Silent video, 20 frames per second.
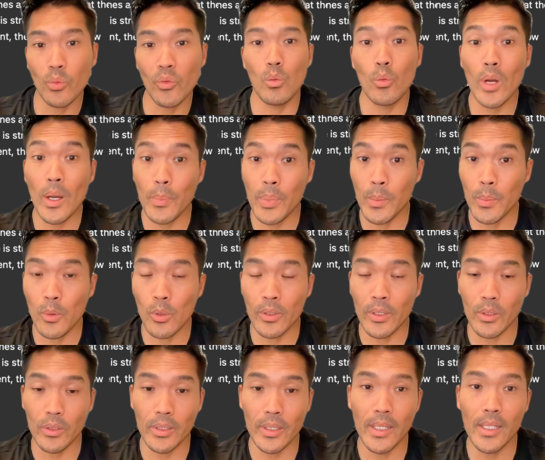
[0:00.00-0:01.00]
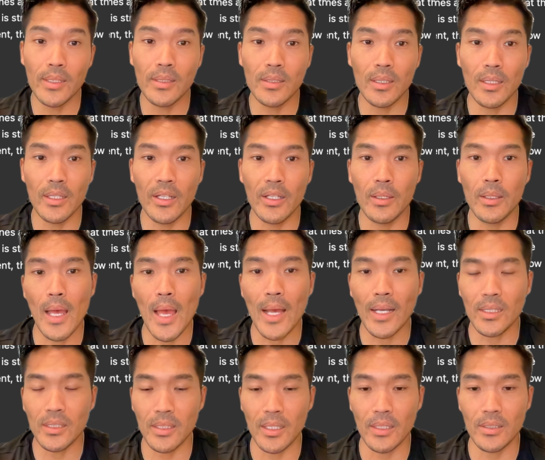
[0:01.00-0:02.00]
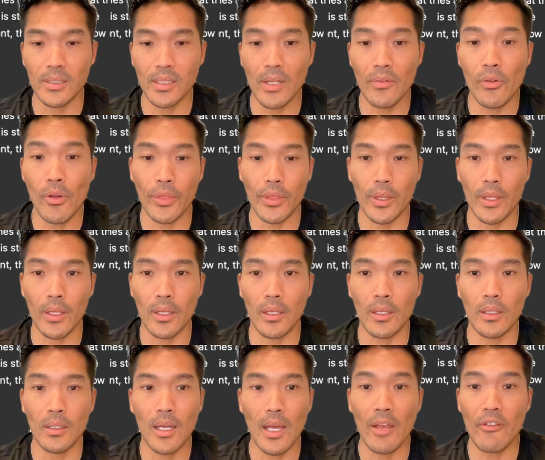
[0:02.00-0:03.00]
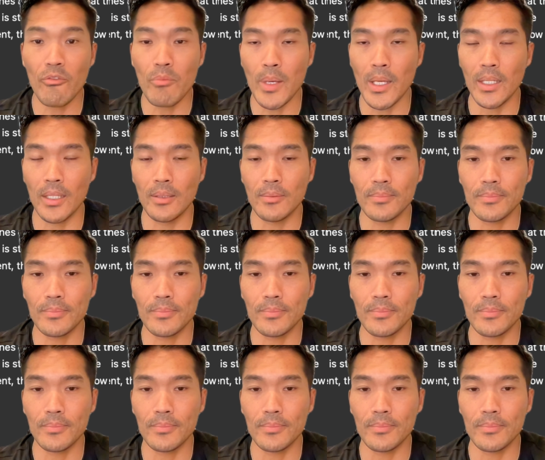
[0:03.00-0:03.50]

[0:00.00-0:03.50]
where people could easily access everything I've made.